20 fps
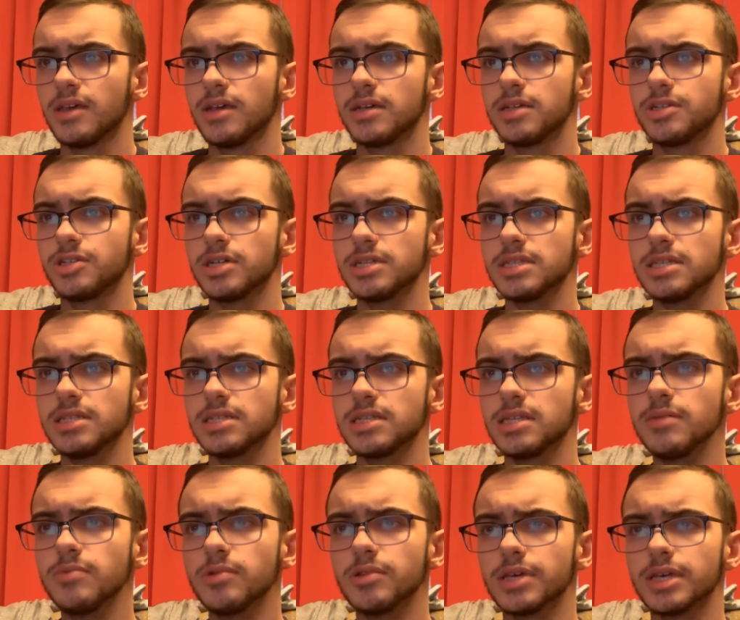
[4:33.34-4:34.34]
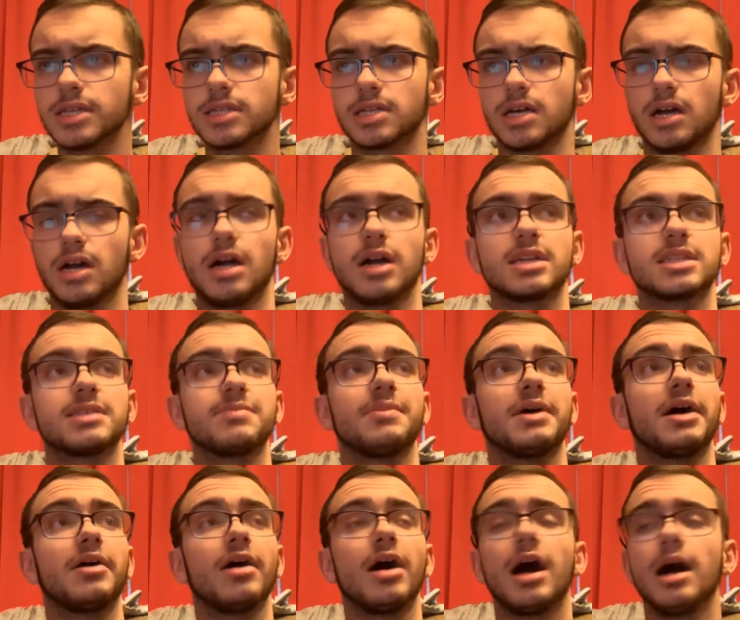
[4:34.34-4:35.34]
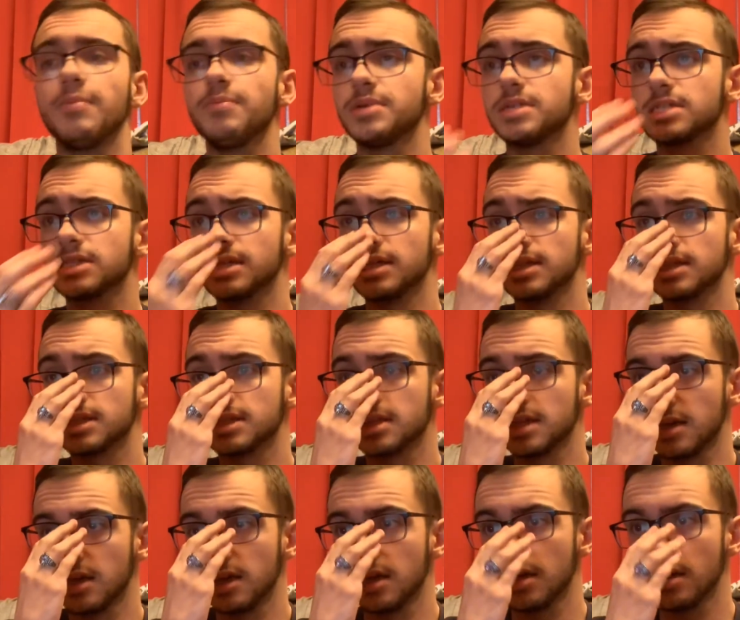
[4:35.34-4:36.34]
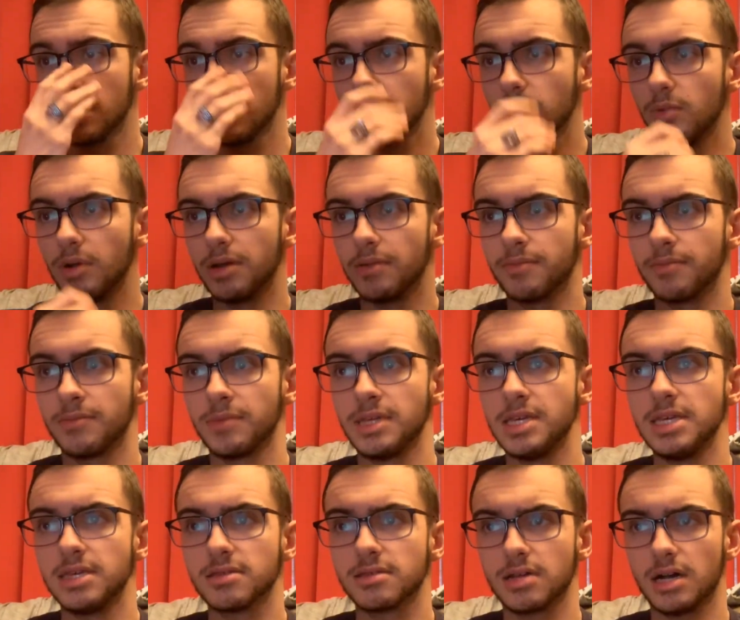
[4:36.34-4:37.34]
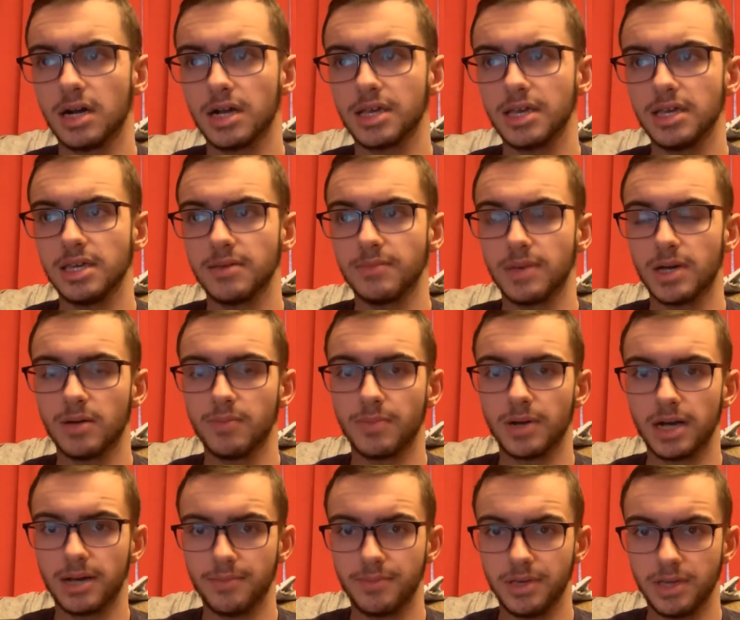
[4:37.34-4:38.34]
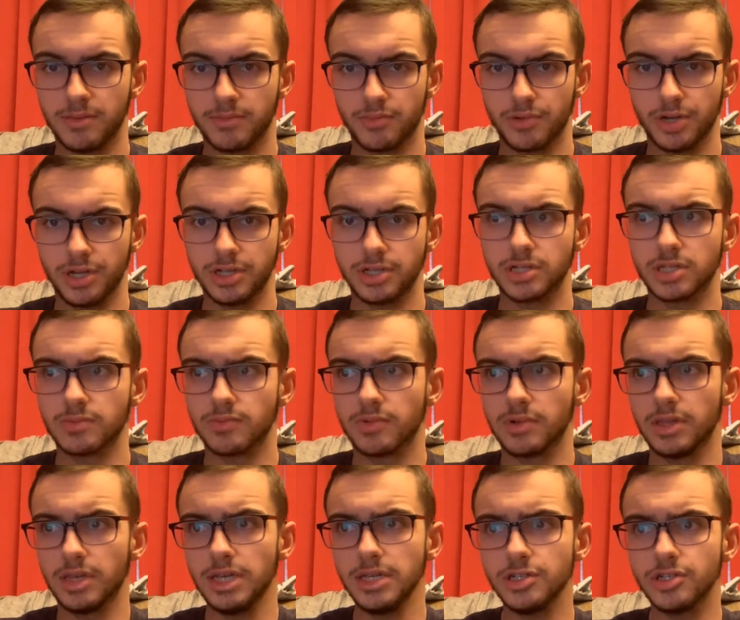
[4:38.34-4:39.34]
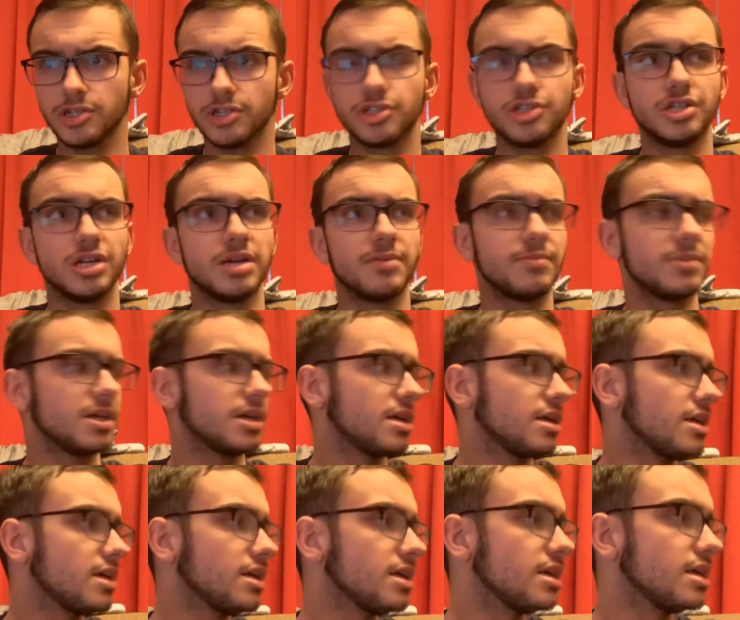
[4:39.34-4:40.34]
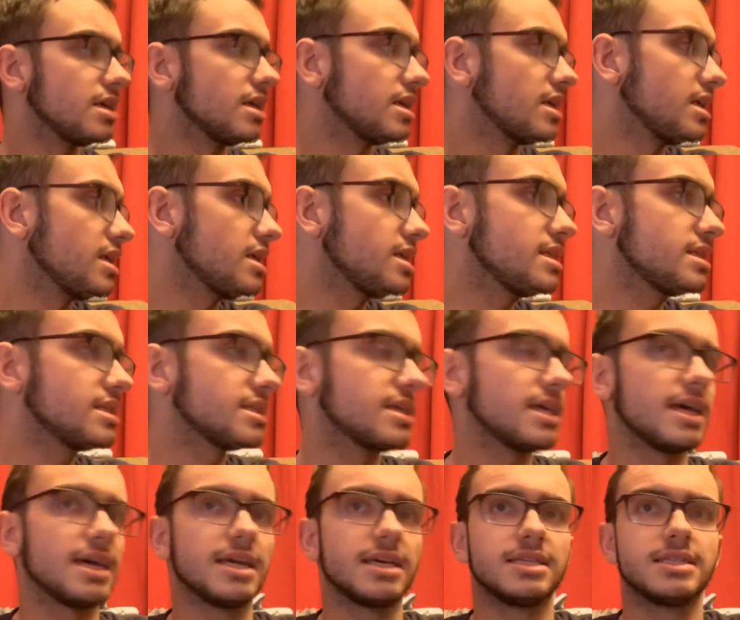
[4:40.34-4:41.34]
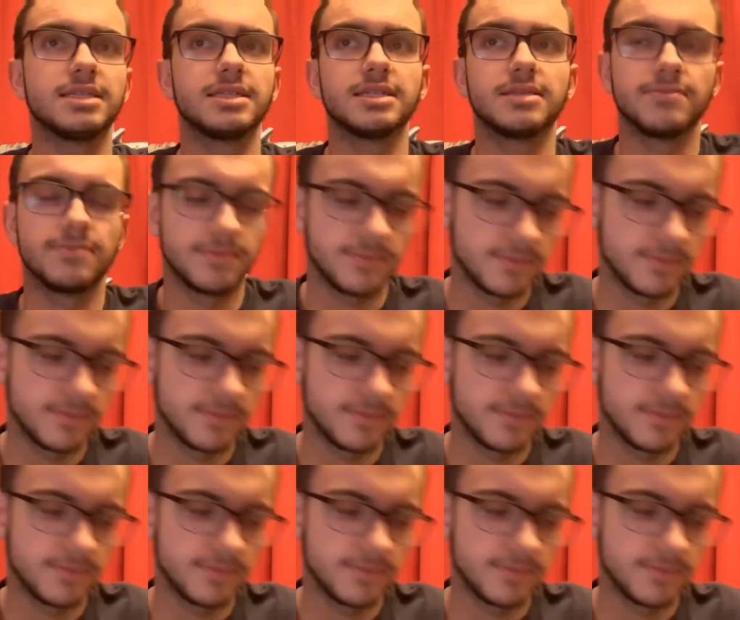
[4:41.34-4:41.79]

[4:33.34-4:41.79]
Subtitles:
Justin Timberlake talks about opposites. When he's talking about Poppy and Branch's relationship, he says